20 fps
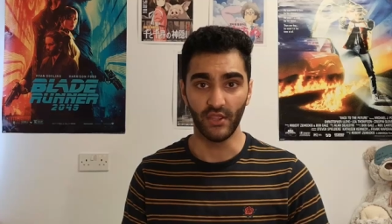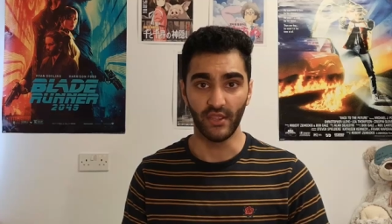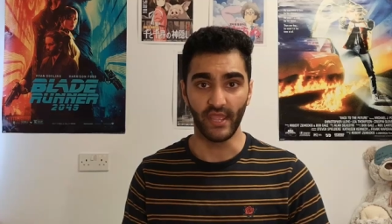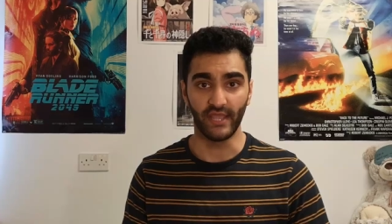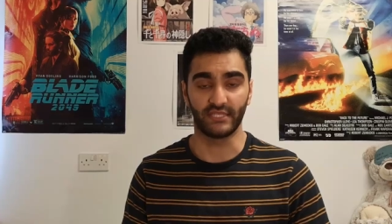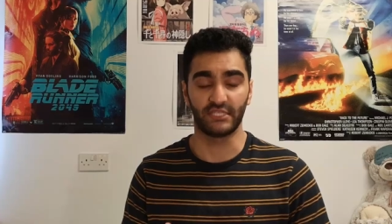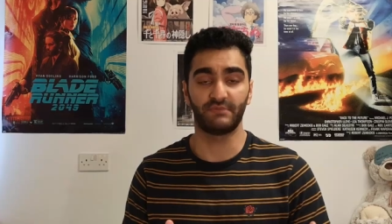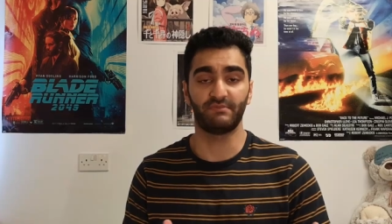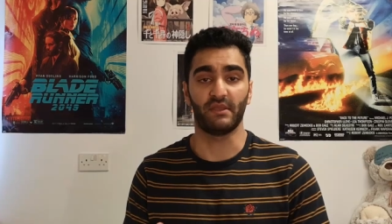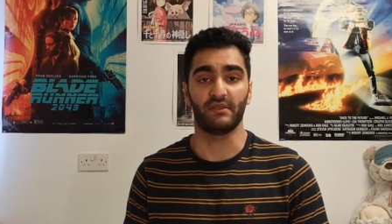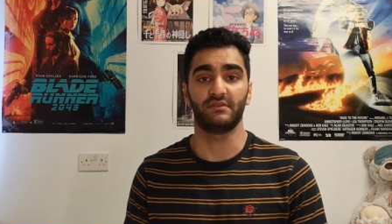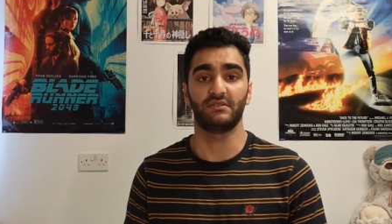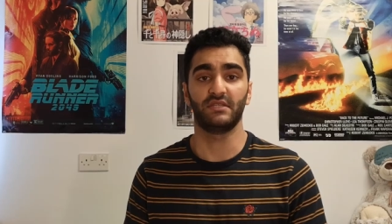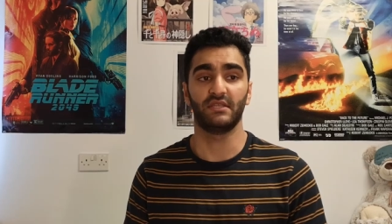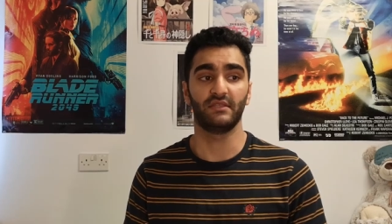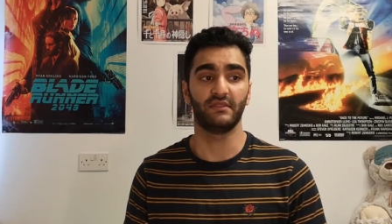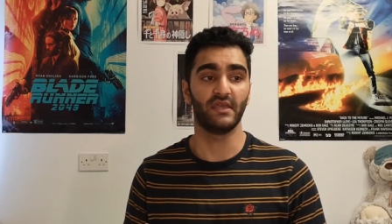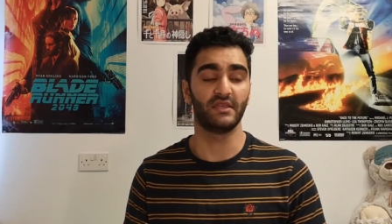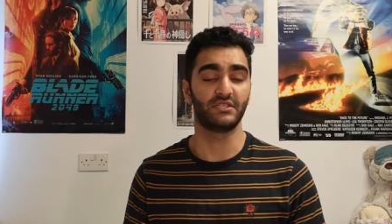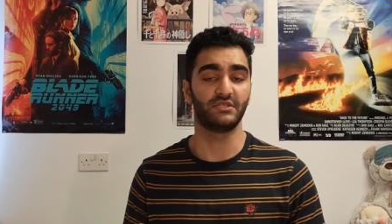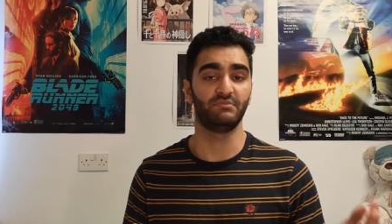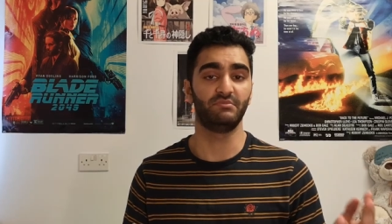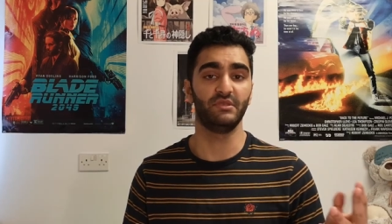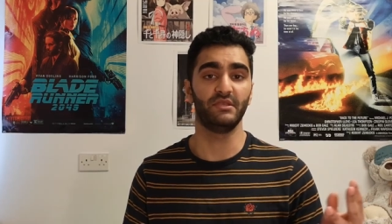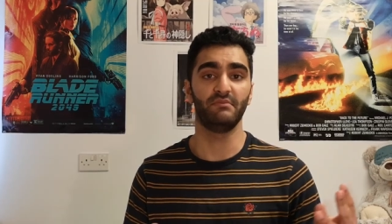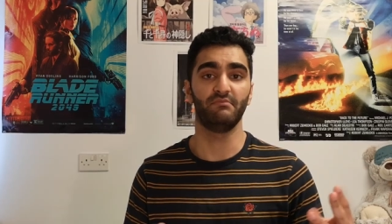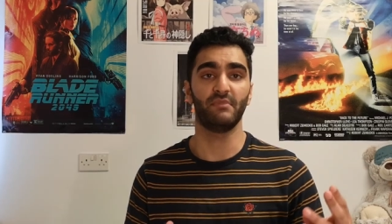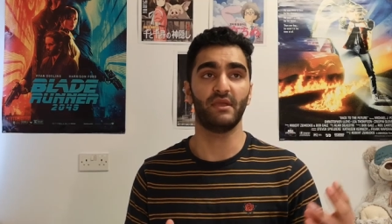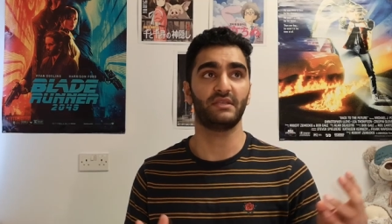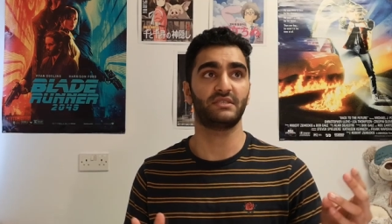expecting there to
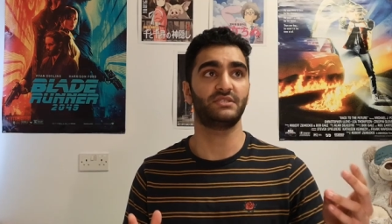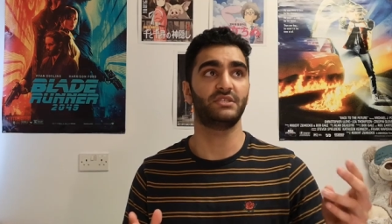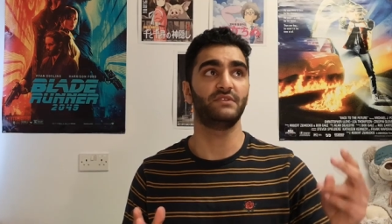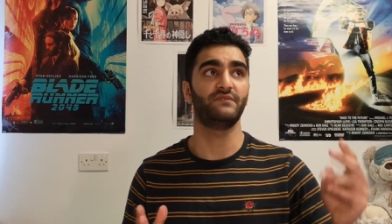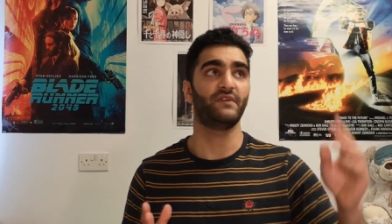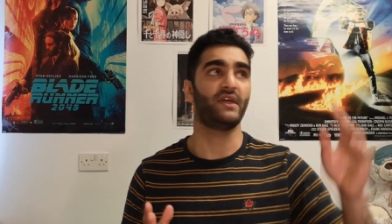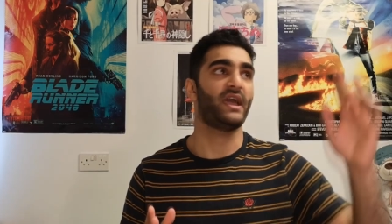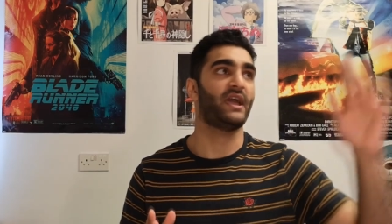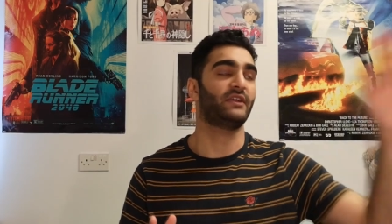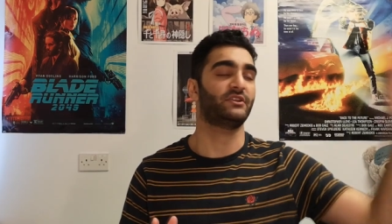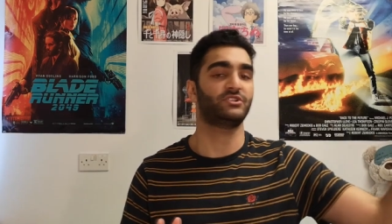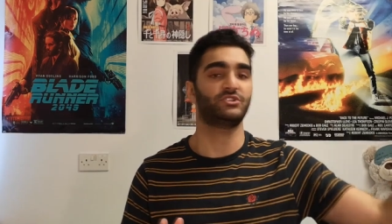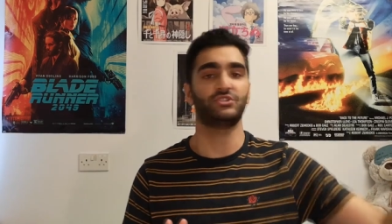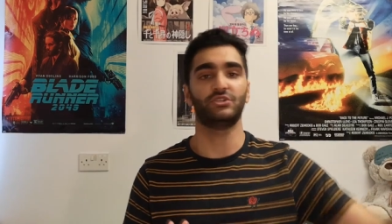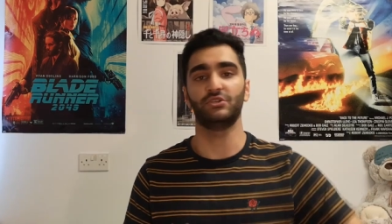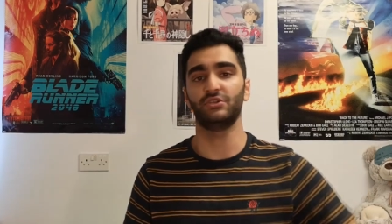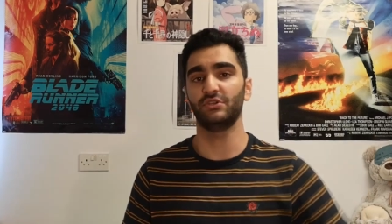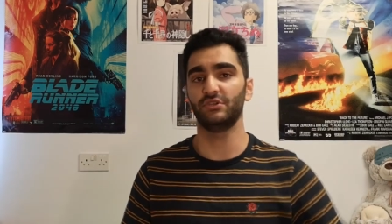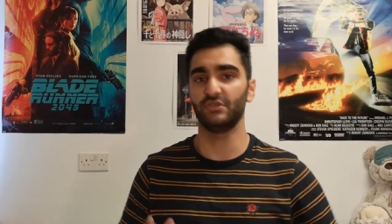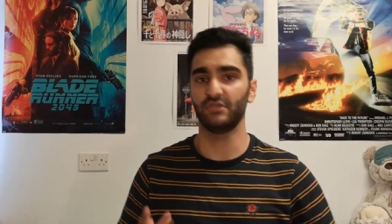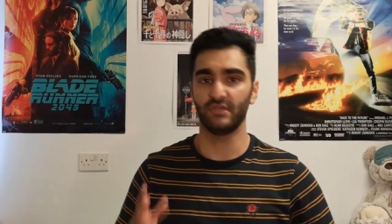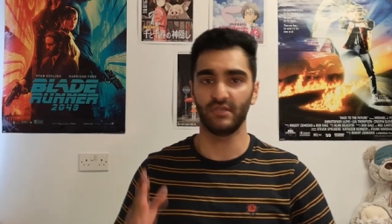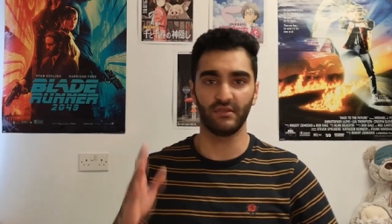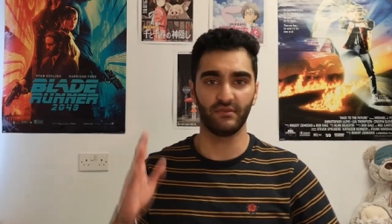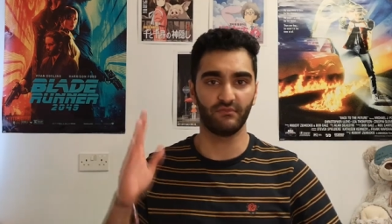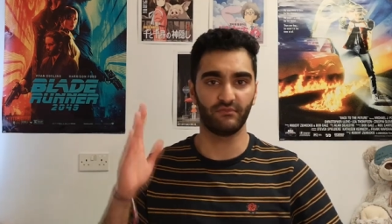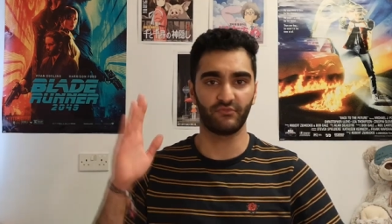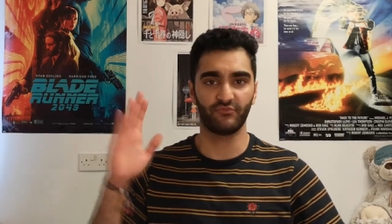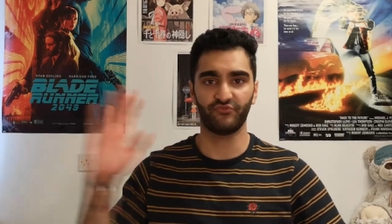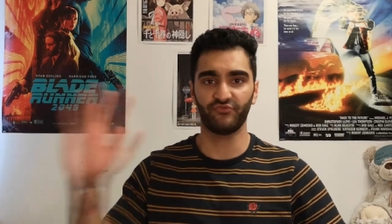be massive action
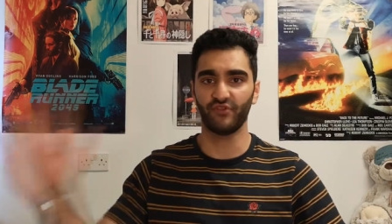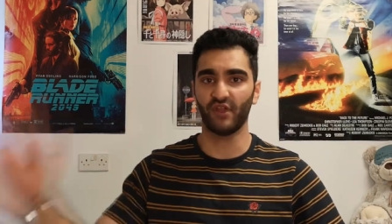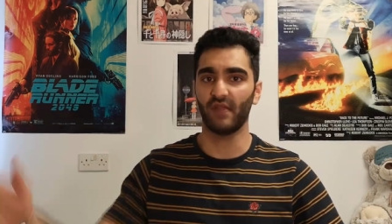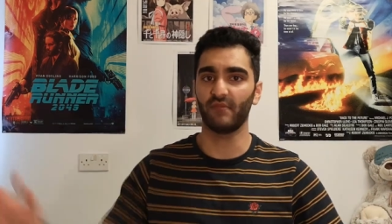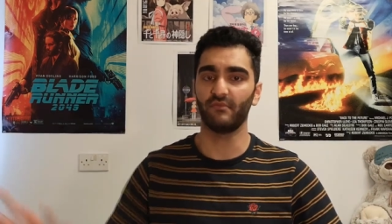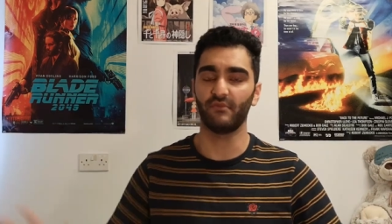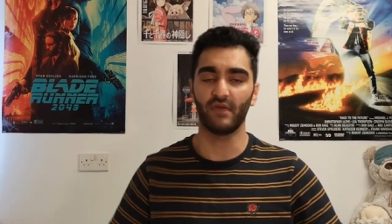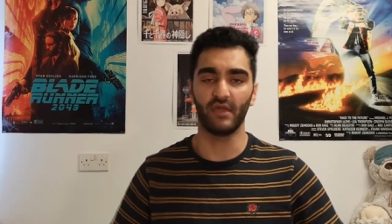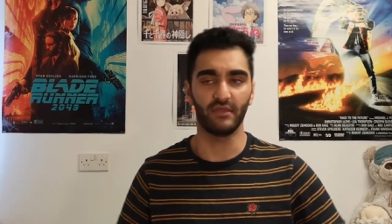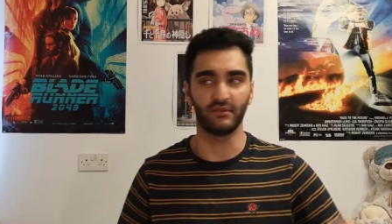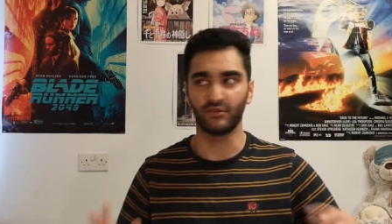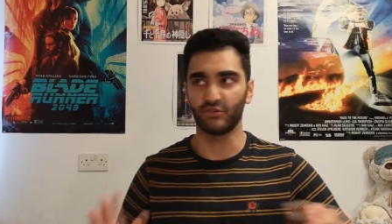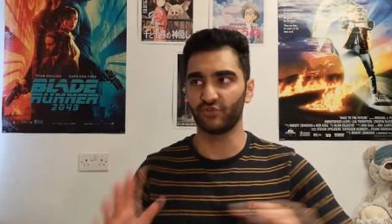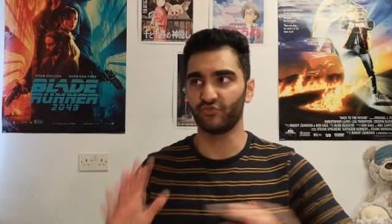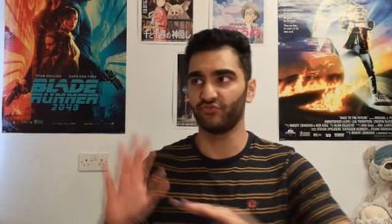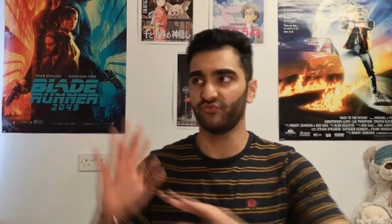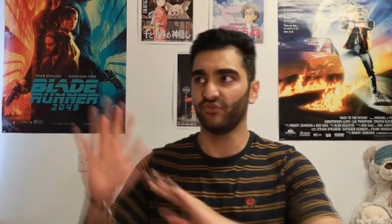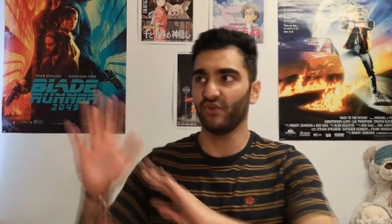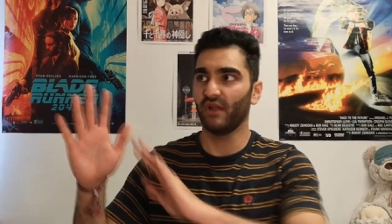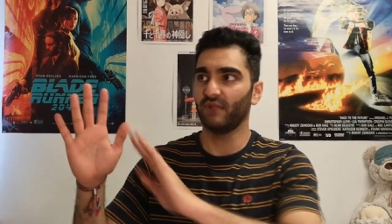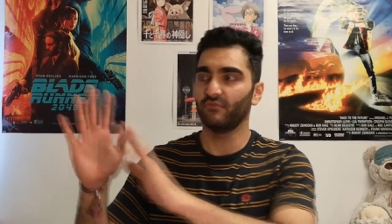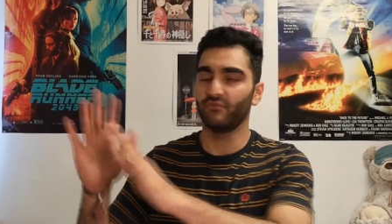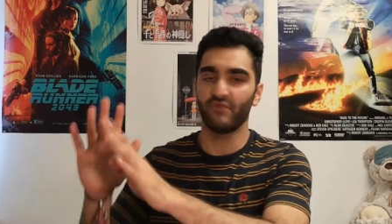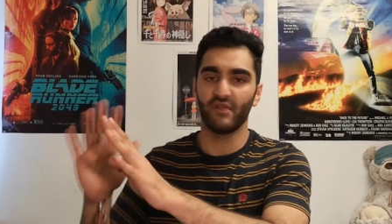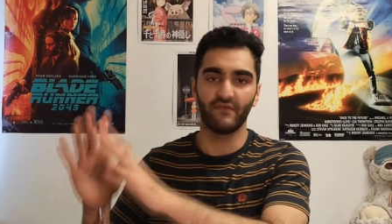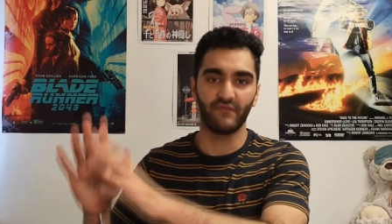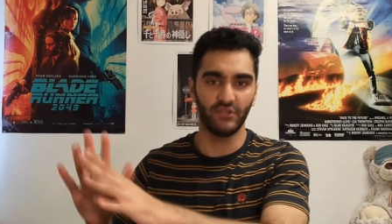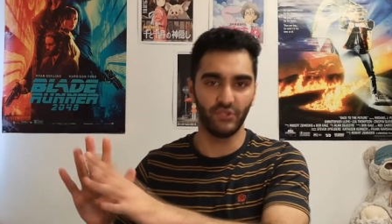and crime and crime or whatever.